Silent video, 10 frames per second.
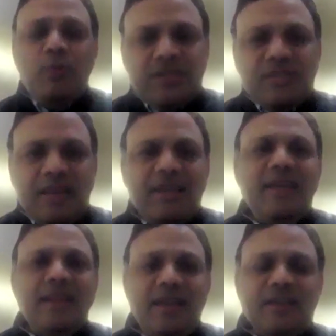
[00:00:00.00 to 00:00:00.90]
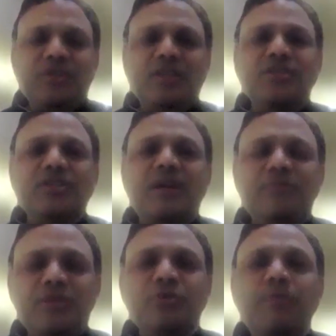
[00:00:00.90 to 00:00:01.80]
wins any elections
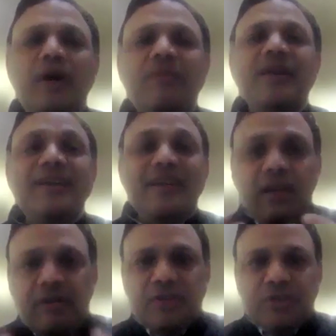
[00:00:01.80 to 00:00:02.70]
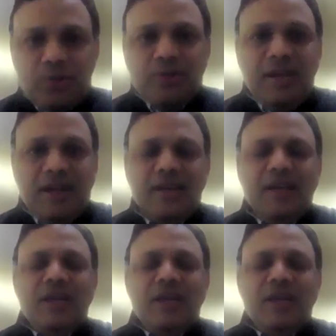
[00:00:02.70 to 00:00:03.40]
comes into power and delivers on that.